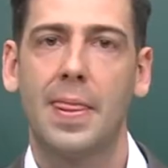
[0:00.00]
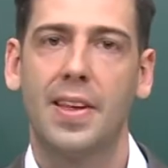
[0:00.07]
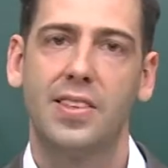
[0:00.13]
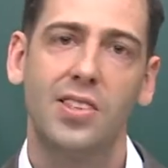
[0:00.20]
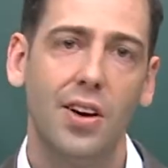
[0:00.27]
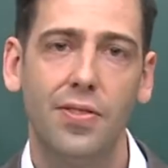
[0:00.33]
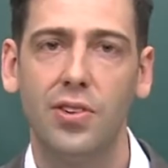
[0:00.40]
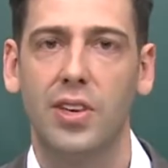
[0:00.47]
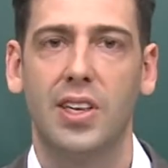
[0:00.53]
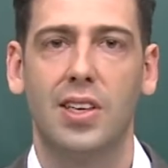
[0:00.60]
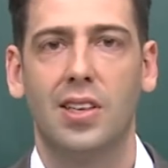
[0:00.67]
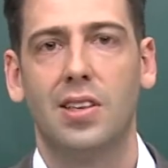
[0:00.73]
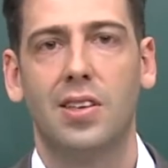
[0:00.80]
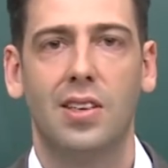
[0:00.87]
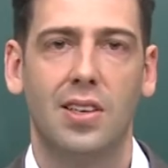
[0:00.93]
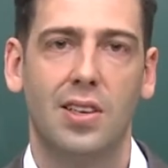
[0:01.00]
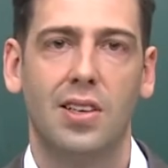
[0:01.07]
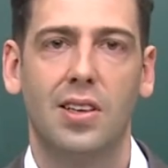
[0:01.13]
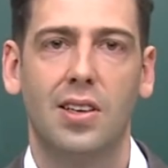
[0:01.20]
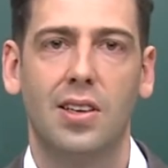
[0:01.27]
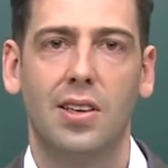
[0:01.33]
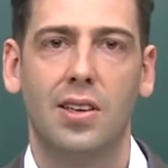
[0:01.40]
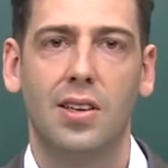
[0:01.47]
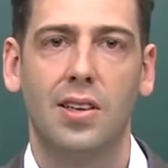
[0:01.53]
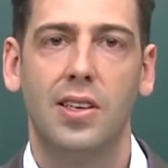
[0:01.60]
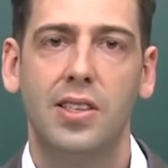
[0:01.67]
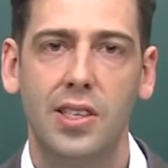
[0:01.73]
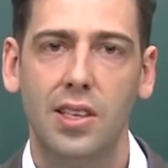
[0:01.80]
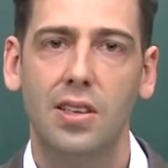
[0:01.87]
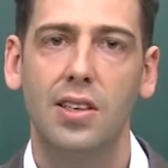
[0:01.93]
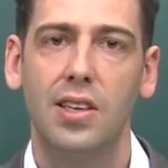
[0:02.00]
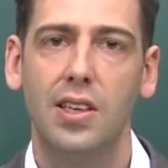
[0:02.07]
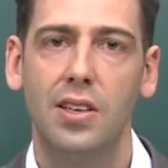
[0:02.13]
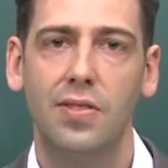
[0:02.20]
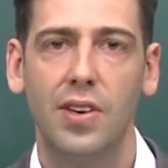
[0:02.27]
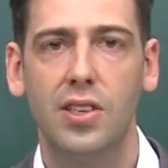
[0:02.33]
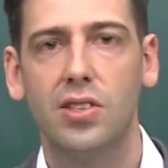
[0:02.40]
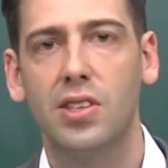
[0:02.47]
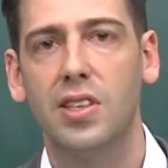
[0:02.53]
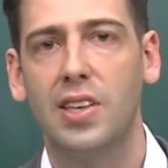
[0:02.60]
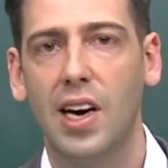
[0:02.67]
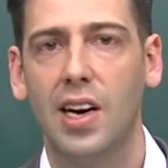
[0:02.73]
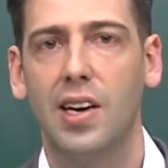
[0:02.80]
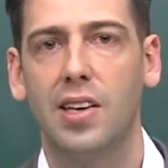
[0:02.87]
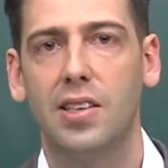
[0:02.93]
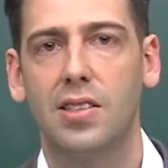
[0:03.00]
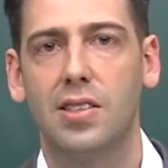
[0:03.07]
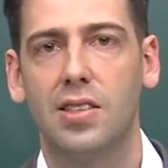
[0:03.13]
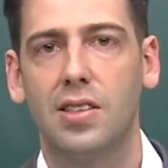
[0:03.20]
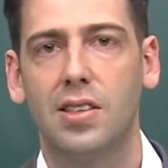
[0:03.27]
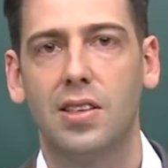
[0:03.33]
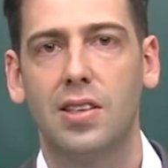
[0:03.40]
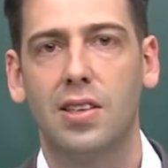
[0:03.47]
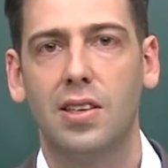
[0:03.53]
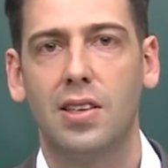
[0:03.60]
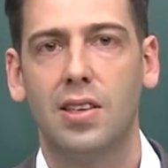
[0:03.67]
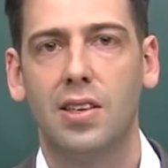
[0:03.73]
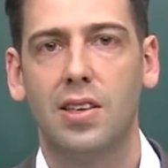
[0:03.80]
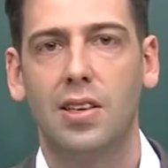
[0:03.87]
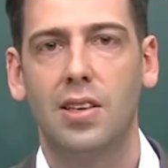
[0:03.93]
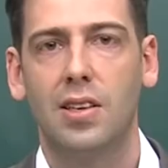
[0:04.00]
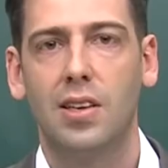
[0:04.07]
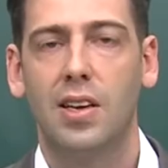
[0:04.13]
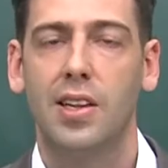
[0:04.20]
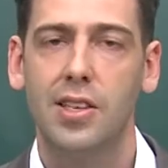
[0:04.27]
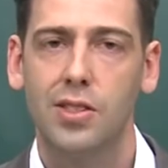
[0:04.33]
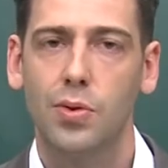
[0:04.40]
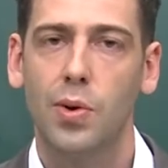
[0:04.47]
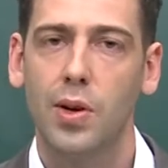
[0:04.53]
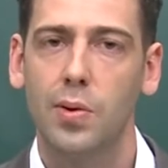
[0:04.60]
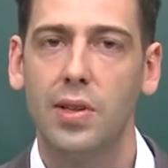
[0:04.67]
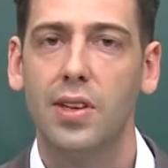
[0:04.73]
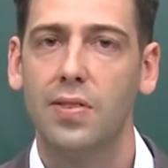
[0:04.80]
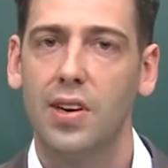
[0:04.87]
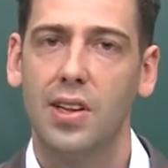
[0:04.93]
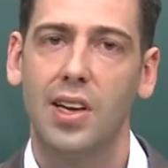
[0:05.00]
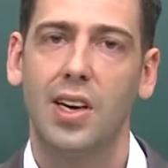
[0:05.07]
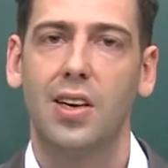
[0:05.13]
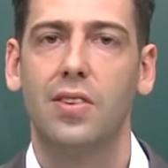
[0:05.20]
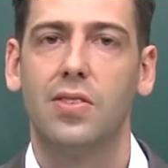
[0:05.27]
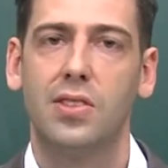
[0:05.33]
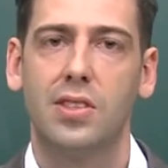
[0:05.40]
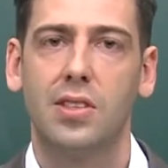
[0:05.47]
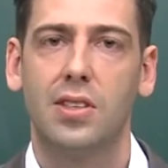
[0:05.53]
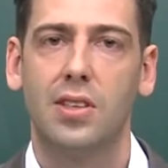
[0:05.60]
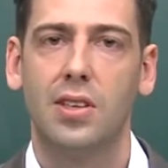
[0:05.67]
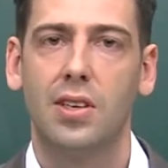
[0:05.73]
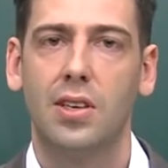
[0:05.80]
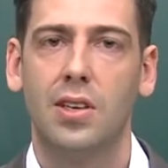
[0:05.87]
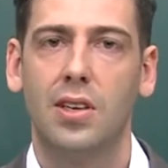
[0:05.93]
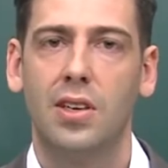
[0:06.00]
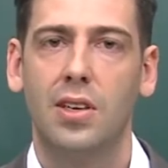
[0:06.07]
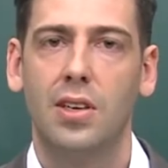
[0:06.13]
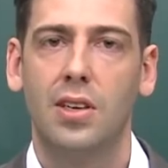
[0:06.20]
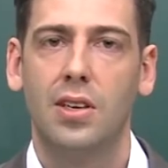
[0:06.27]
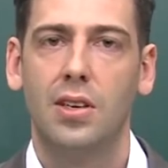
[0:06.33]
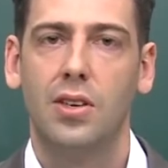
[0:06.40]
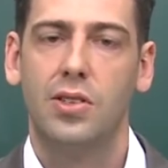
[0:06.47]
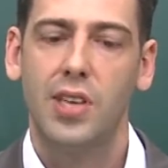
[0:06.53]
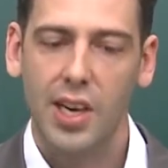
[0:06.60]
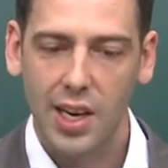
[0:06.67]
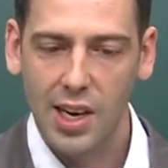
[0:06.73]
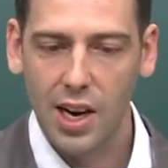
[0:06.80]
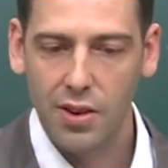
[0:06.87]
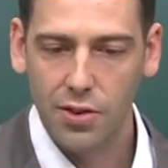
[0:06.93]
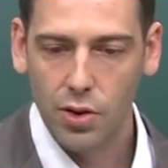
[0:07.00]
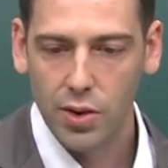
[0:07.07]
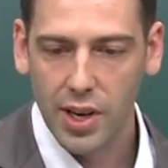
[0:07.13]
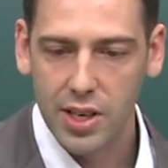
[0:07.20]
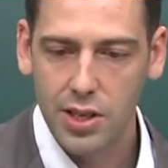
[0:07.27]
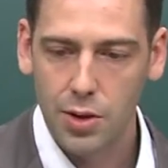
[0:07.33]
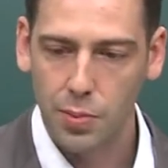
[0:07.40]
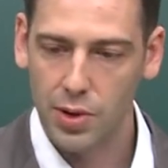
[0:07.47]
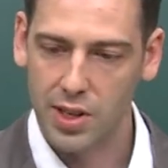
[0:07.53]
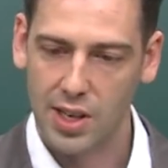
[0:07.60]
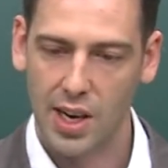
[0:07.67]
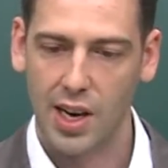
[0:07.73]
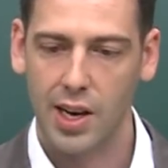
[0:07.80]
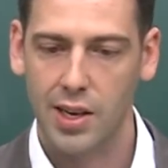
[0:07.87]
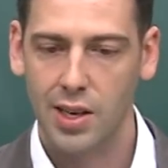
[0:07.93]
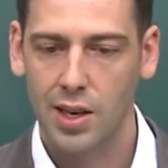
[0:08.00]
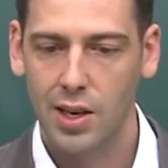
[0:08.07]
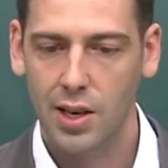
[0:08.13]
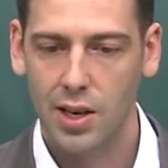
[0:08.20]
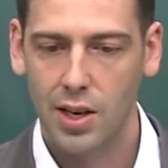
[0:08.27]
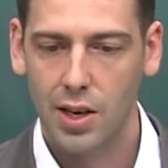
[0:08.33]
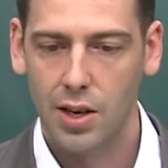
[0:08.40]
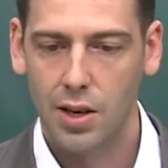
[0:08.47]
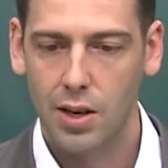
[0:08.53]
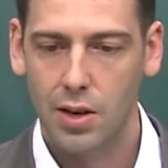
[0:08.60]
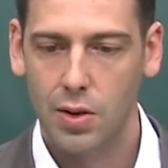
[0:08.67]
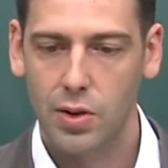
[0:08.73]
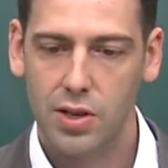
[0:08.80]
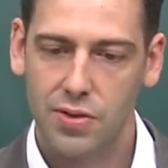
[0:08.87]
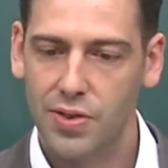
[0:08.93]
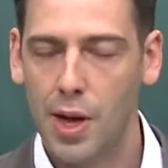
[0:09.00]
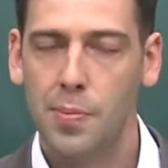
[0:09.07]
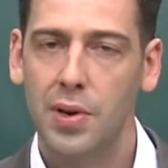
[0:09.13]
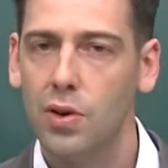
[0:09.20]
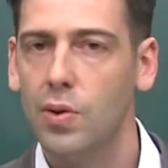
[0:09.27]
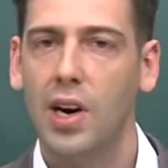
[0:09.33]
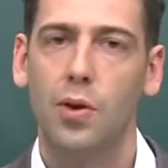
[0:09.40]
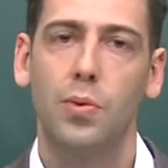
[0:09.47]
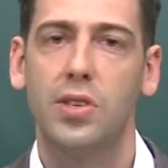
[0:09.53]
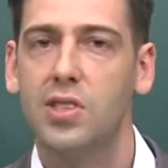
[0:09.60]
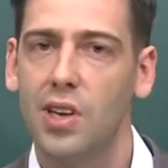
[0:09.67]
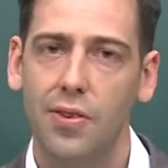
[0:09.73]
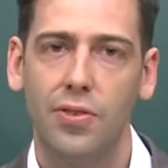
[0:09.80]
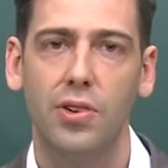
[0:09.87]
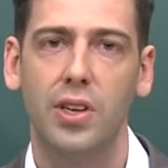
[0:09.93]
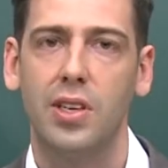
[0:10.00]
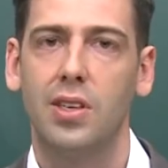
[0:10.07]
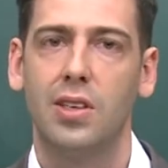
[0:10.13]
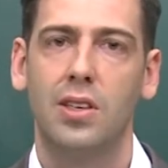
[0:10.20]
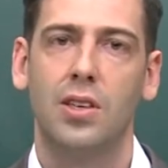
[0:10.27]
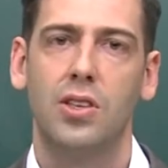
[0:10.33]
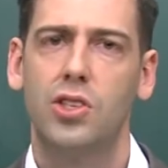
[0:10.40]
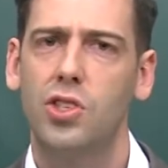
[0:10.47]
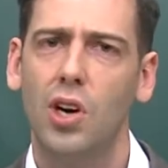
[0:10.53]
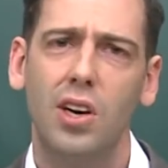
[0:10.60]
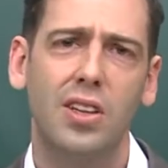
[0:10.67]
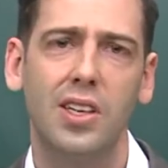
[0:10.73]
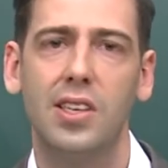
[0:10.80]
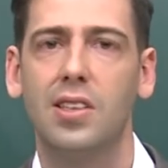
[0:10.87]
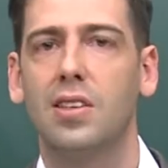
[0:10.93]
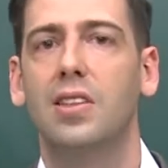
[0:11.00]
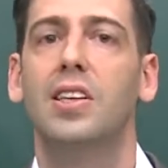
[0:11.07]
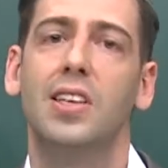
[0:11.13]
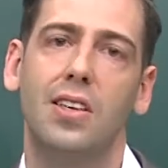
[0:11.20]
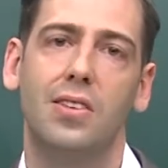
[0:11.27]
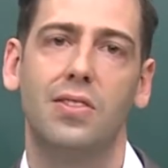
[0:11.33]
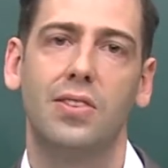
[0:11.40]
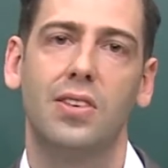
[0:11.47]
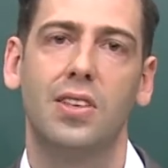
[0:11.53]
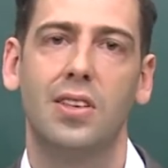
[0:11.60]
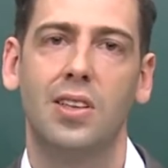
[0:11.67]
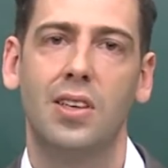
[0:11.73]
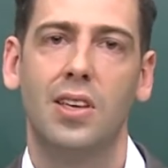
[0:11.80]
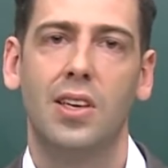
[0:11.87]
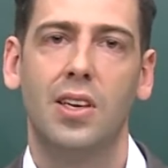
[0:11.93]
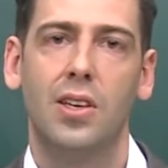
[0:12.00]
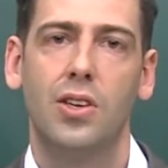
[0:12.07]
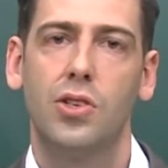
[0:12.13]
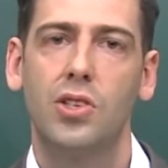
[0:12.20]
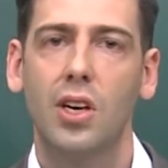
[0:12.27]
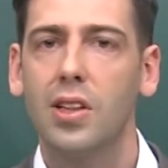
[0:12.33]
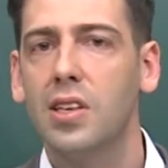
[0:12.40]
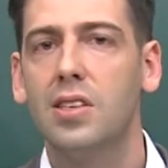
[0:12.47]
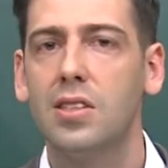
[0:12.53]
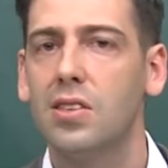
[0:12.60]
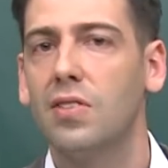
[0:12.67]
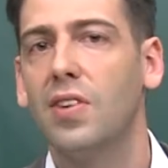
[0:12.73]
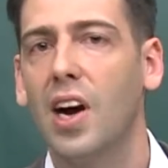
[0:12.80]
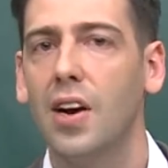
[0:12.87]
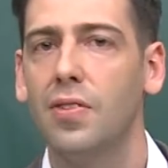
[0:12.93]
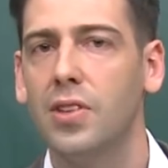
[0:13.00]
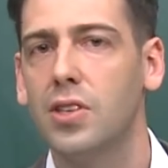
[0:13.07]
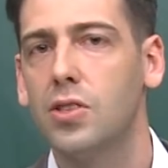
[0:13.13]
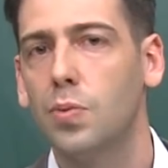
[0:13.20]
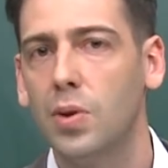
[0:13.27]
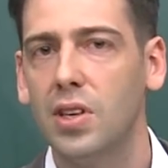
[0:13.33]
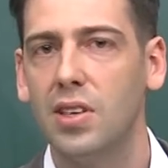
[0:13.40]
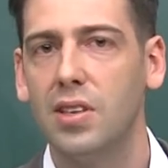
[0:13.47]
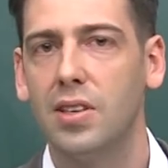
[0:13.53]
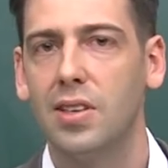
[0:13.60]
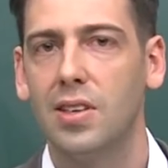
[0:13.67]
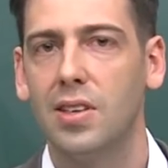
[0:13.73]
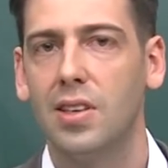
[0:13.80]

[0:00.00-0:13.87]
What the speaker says: suffering, until it eventually dies. And that's the way we live our lives. And taken out of a relationship with God, we're just flapping around. We're suffering, struggling to live. You're struggling to survive in this world.